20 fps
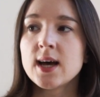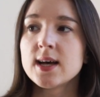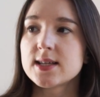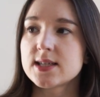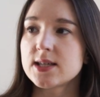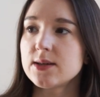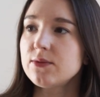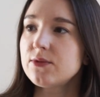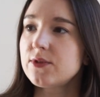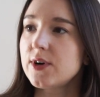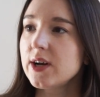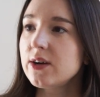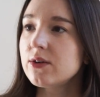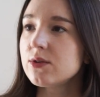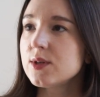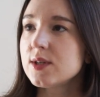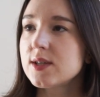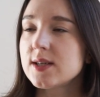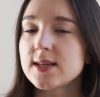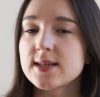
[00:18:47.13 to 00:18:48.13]
Some
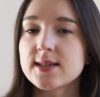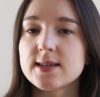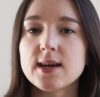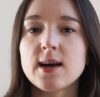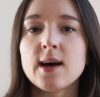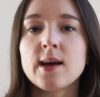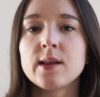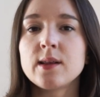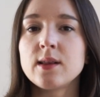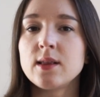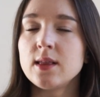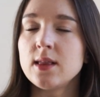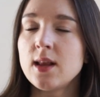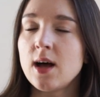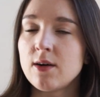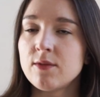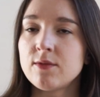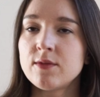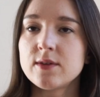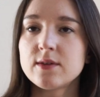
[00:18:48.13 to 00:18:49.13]
fragrances I
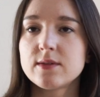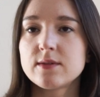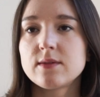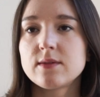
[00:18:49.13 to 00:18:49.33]
love,